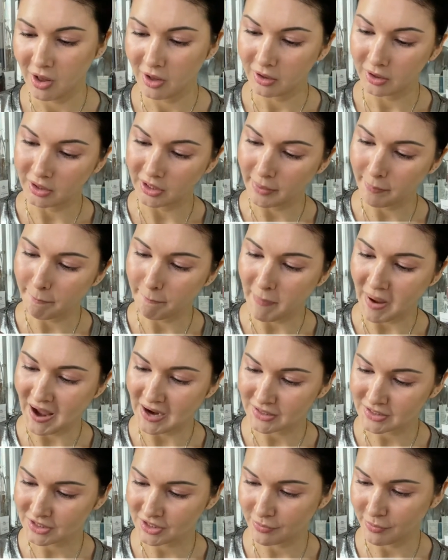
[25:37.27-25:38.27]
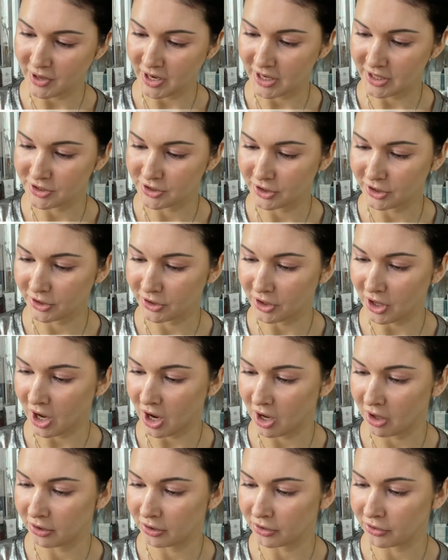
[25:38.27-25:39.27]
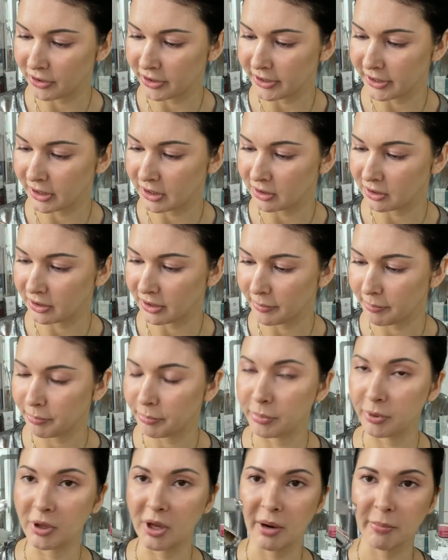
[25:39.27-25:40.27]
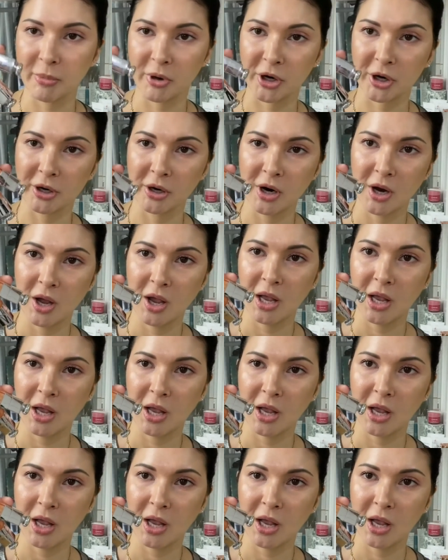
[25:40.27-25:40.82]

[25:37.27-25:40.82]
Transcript: Lip Maximizer Hyaluronic Lip Plumper.